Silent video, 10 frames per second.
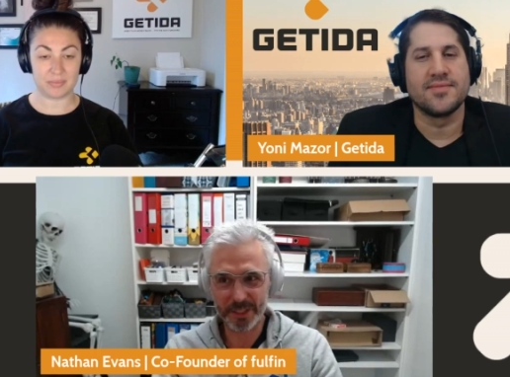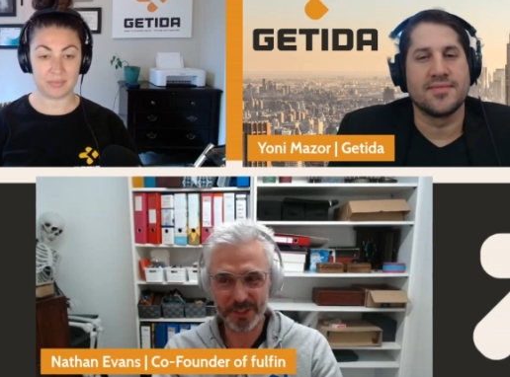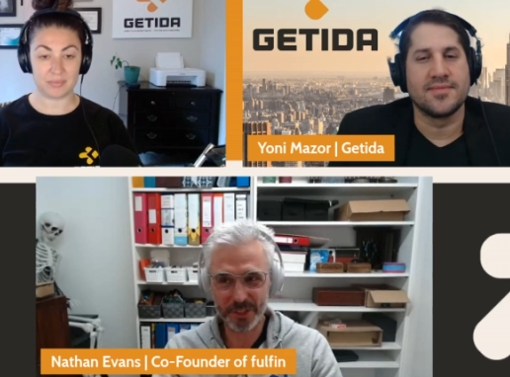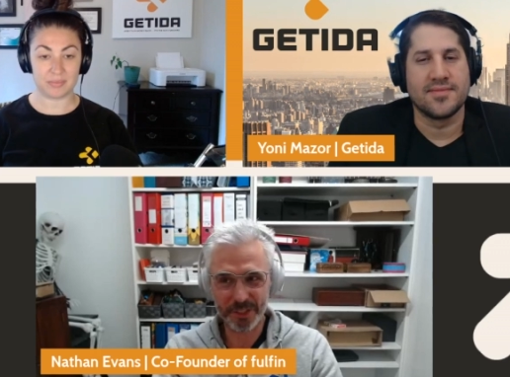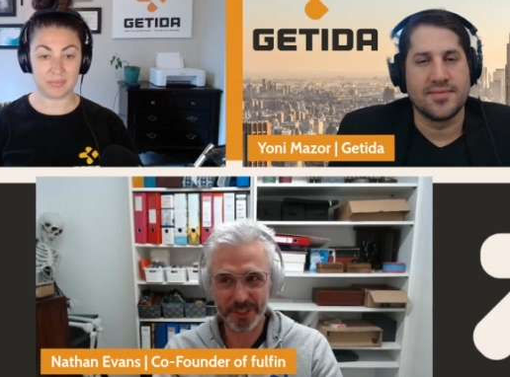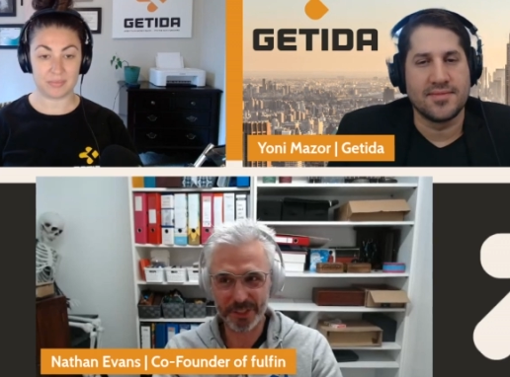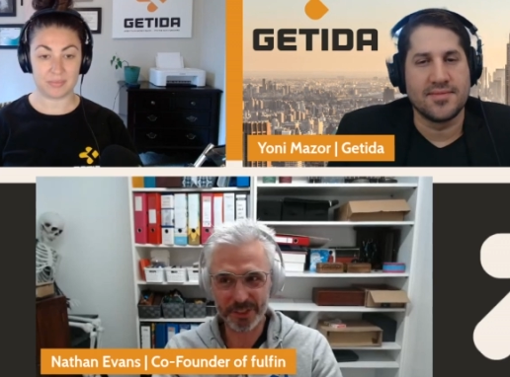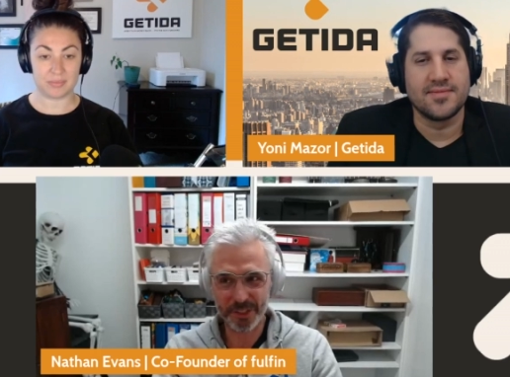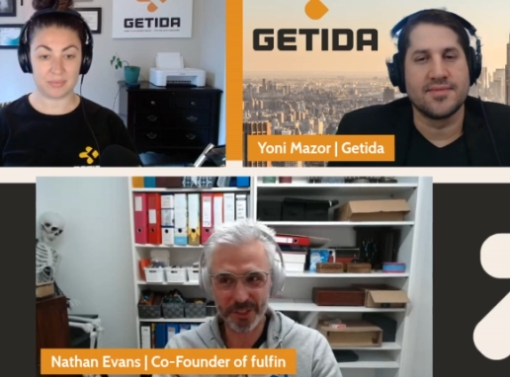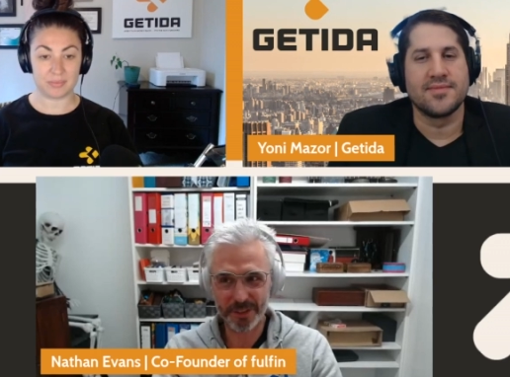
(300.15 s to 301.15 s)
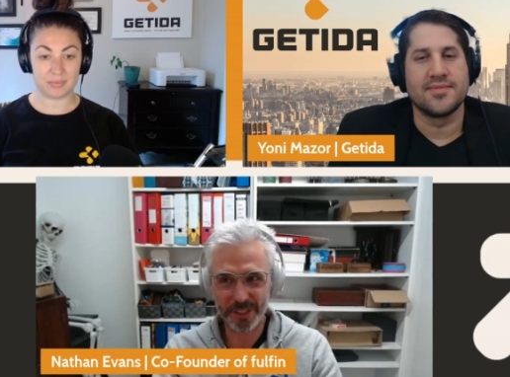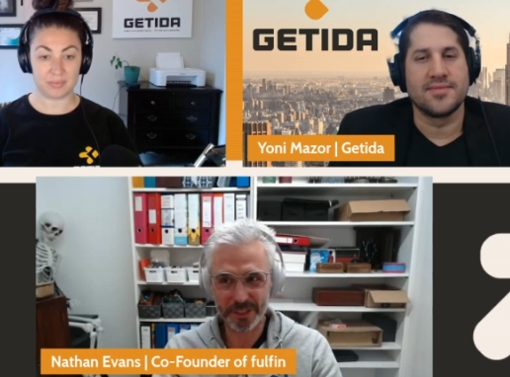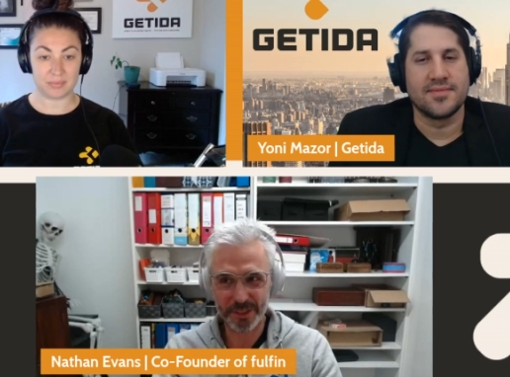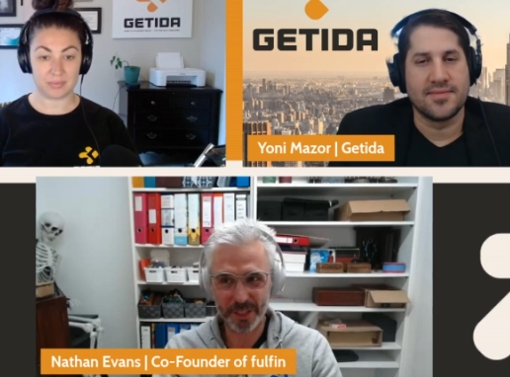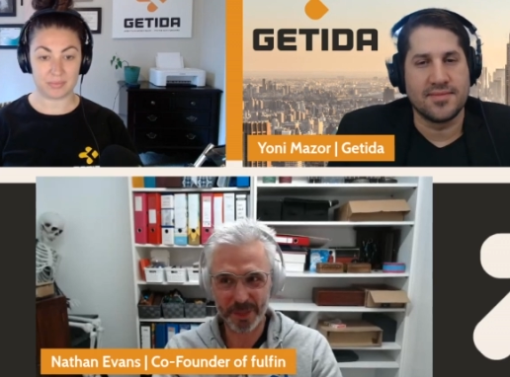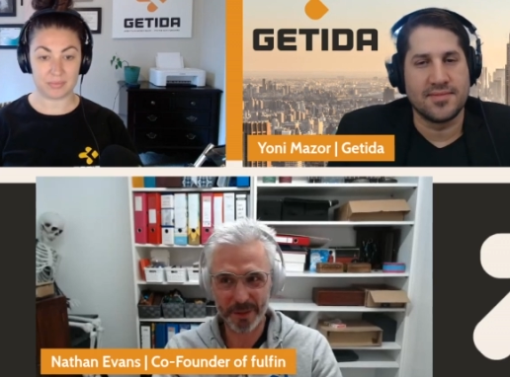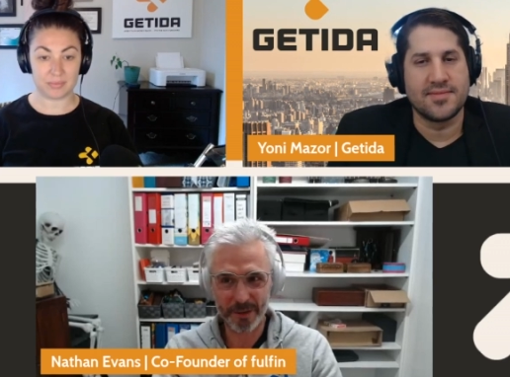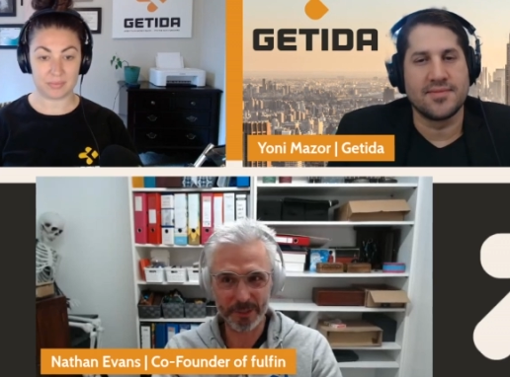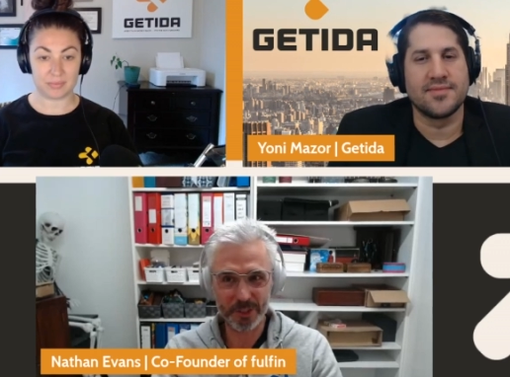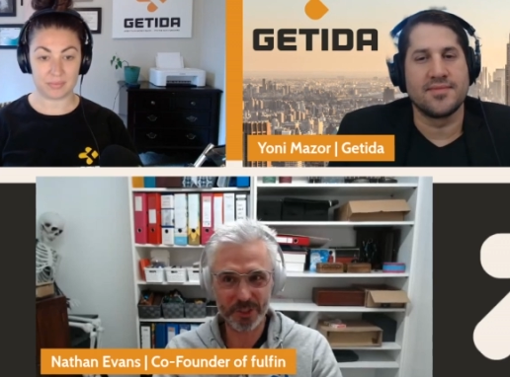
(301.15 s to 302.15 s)
Speaker 1: There's, uh, there's certain things I think
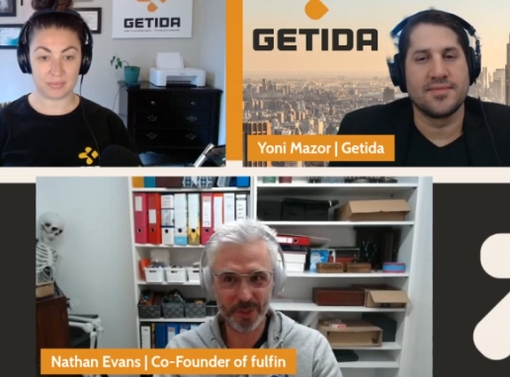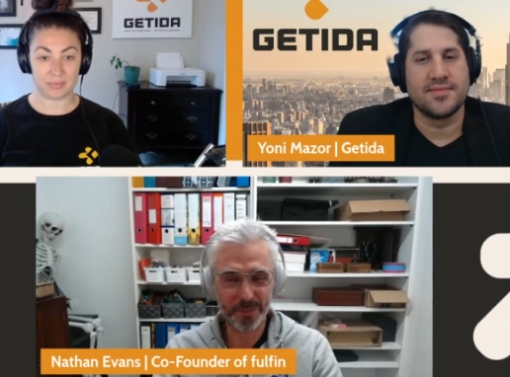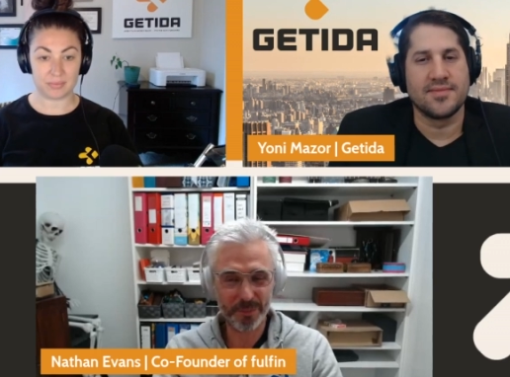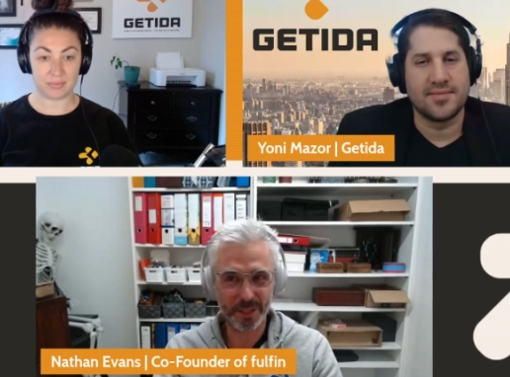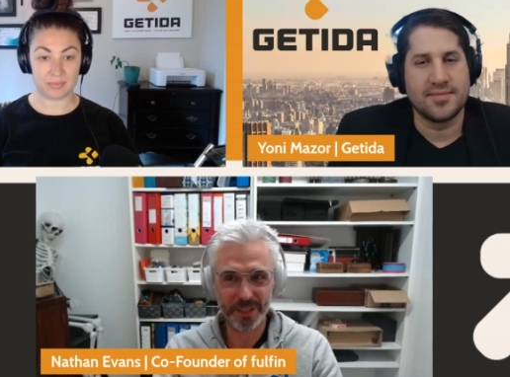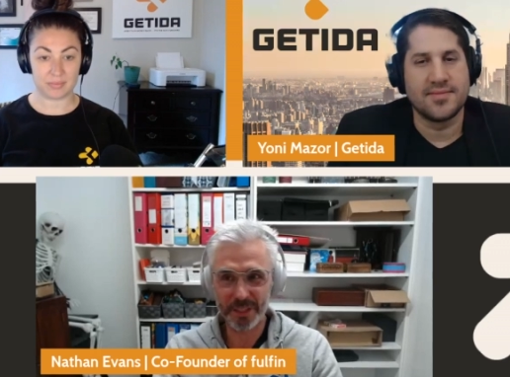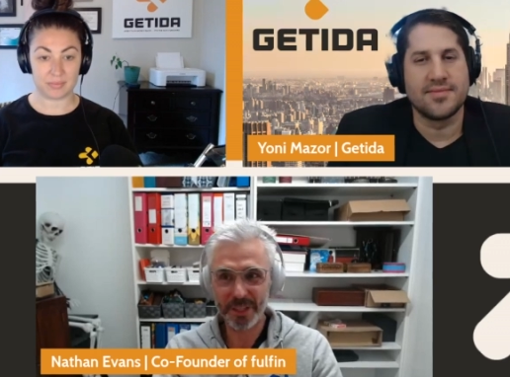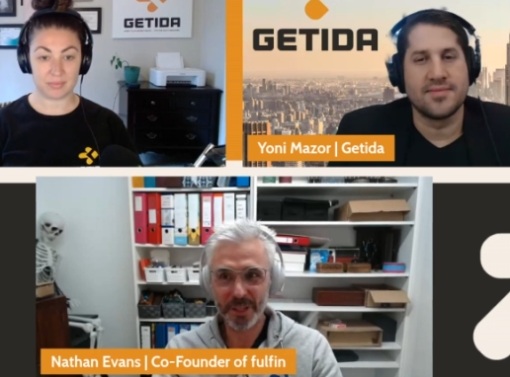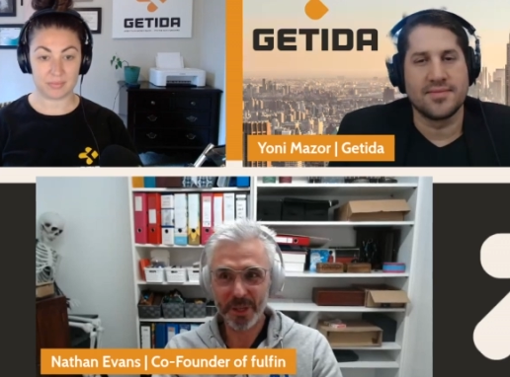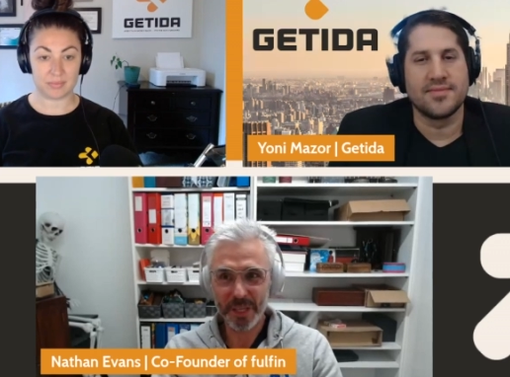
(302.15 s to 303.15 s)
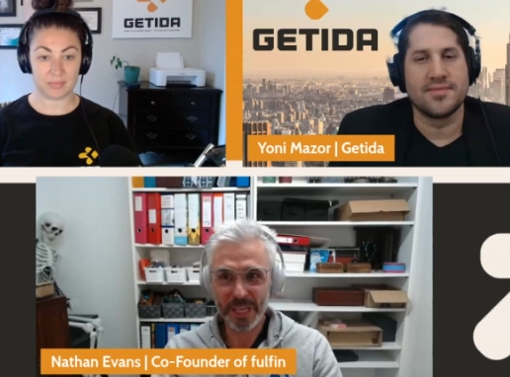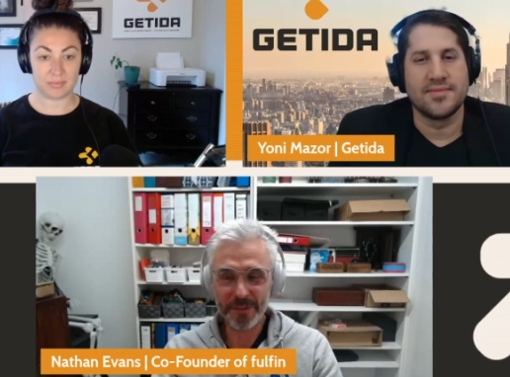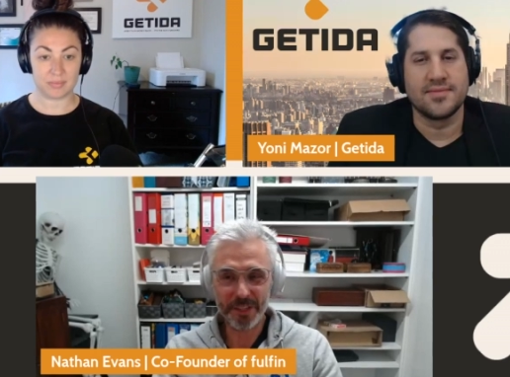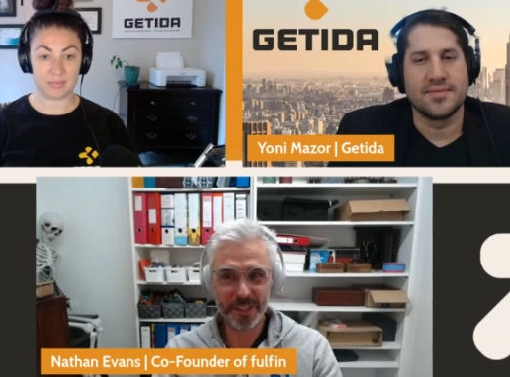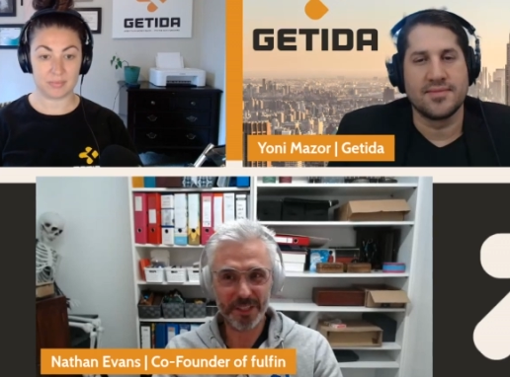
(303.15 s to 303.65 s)
about having something even at a,